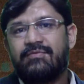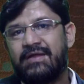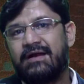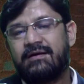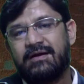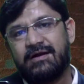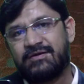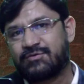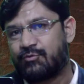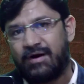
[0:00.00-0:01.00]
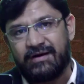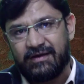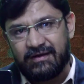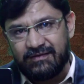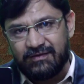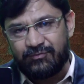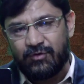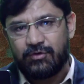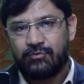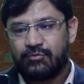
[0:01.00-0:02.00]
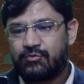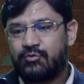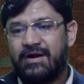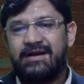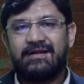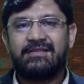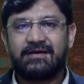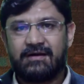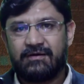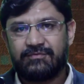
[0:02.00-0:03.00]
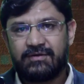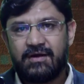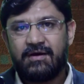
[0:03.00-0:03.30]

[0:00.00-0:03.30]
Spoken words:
then it's quite easy for you to handle the graphs.